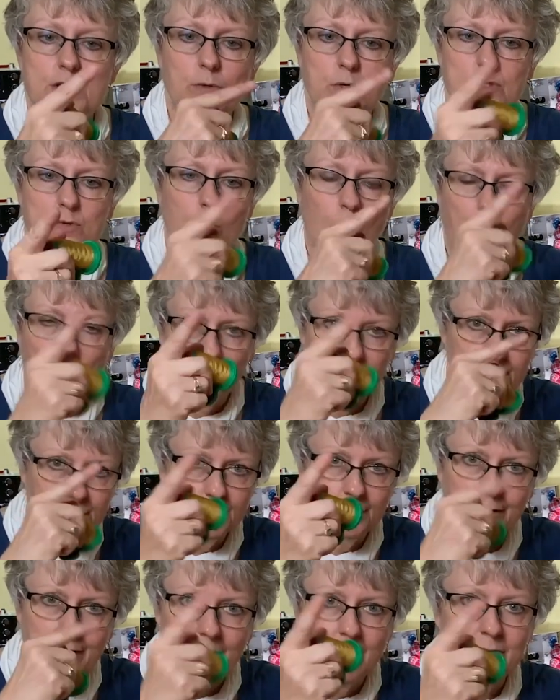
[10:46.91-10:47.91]
so it's
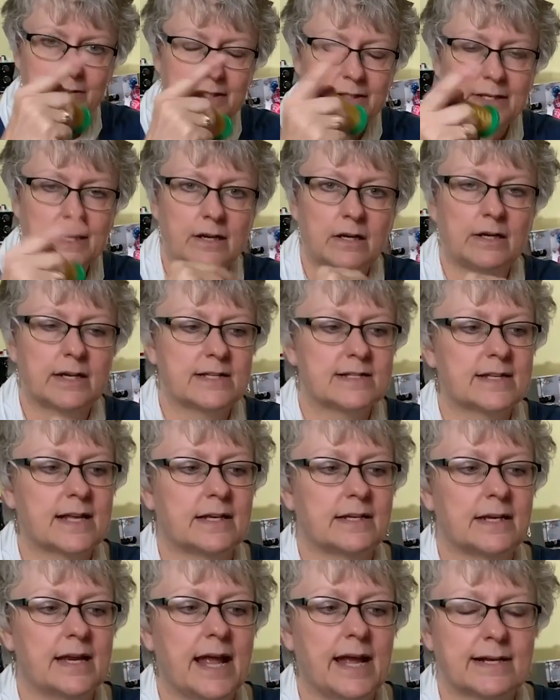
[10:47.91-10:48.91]
wandering around in there and it's
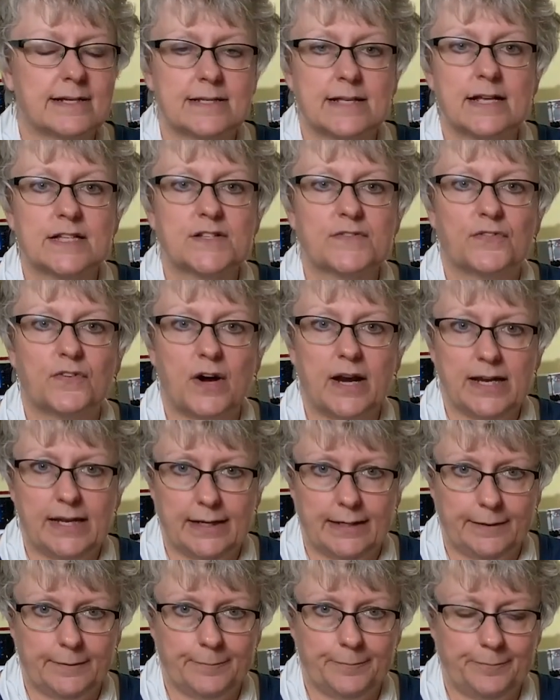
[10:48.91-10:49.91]
getting excess
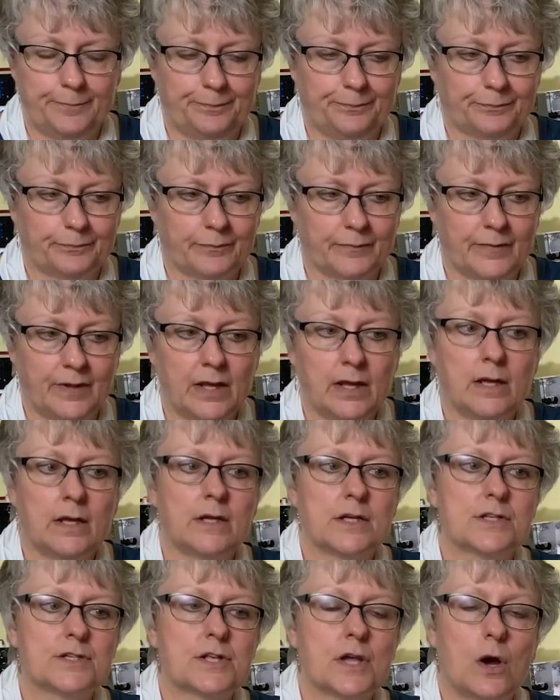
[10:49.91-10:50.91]
fraying.
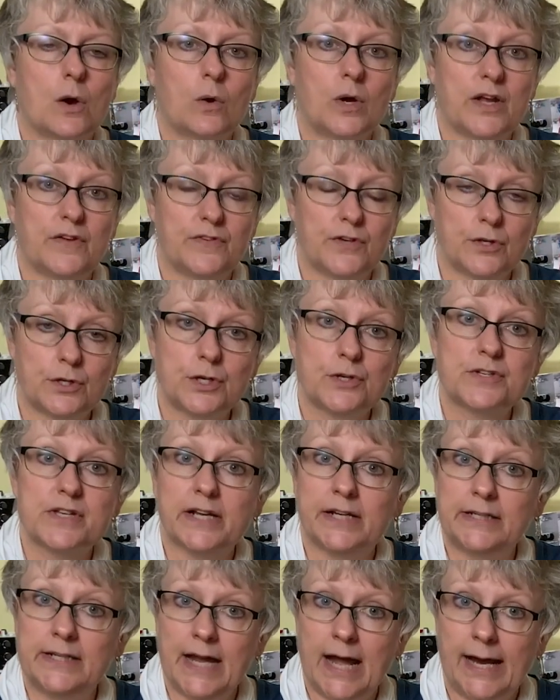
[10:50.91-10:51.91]
So if you're
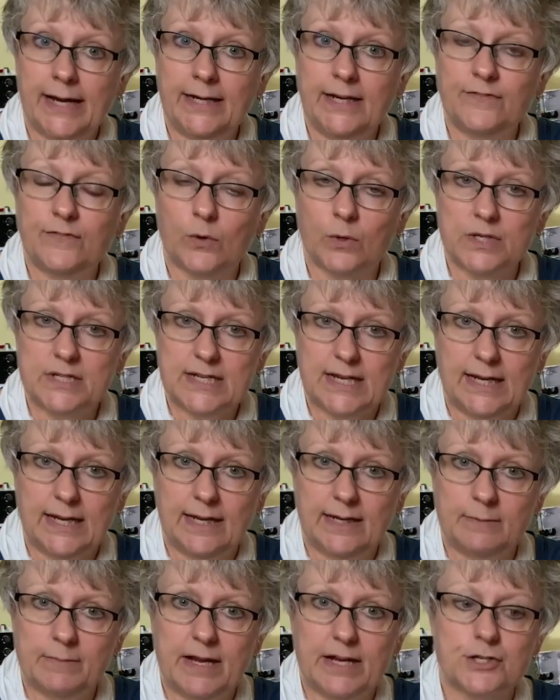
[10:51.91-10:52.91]
using a
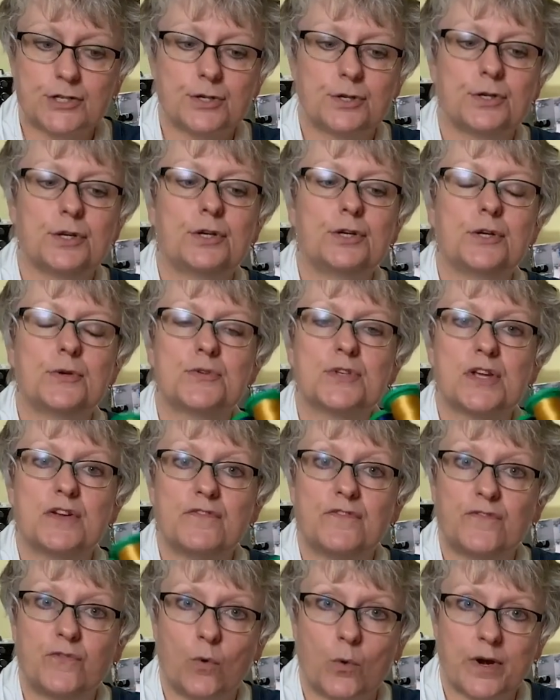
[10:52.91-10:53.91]
90-14, make sure you're
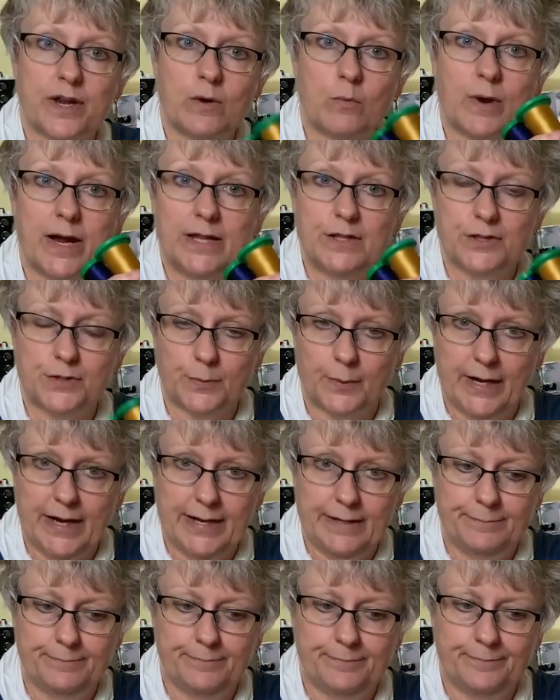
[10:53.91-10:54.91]
using 40 weight
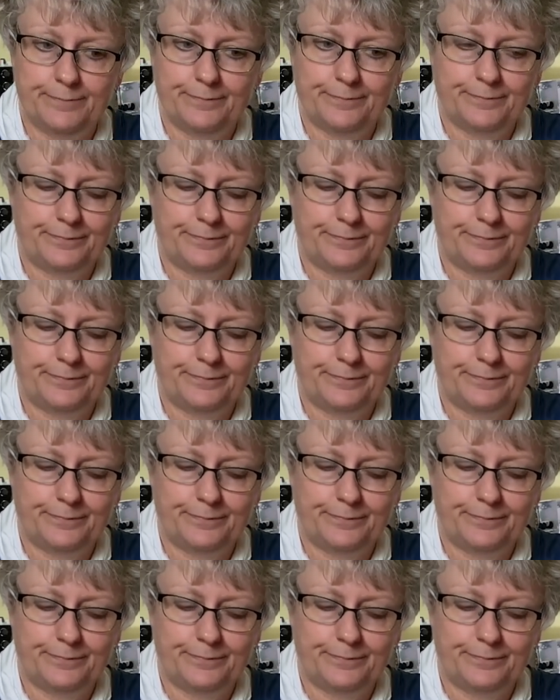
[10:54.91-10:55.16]
thread.